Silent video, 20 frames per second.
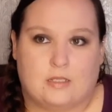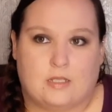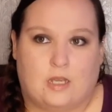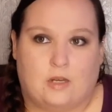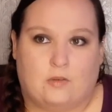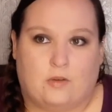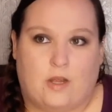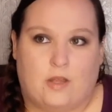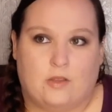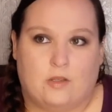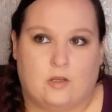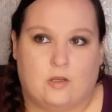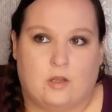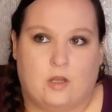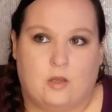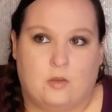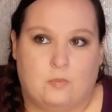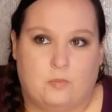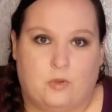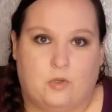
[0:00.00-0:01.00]
I'd rather
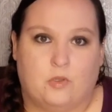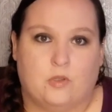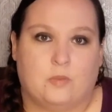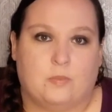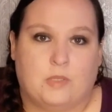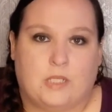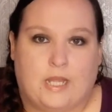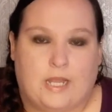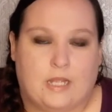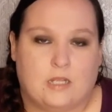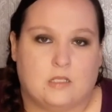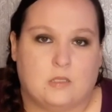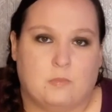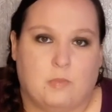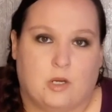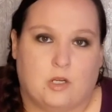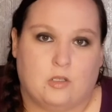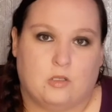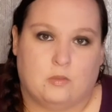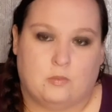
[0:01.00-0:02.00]
pull the plants,
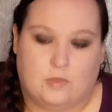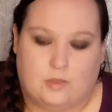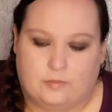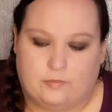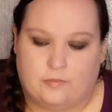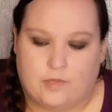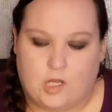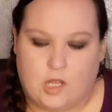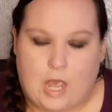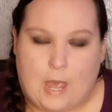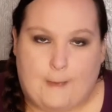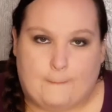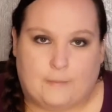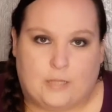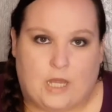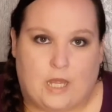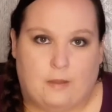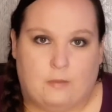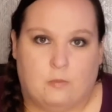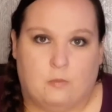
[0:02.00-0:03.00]
burn them, and
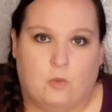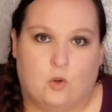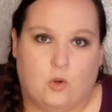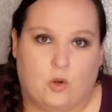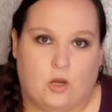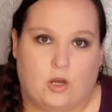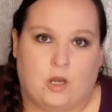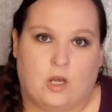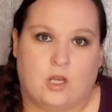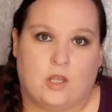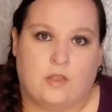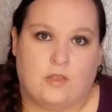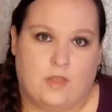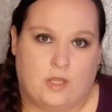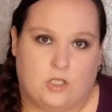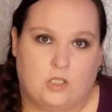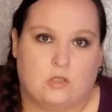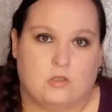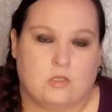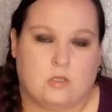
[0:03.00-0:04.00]
plant more
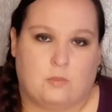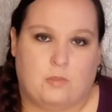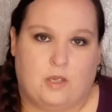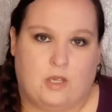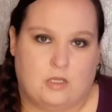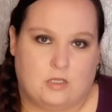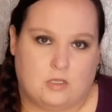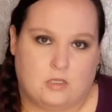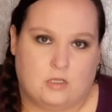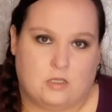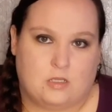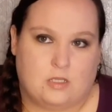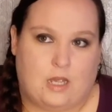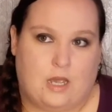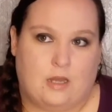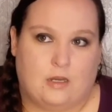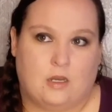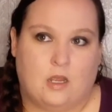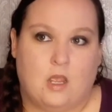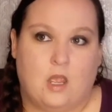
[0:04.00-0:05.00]
than use a
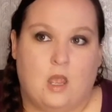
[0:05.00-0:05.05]
pesticide.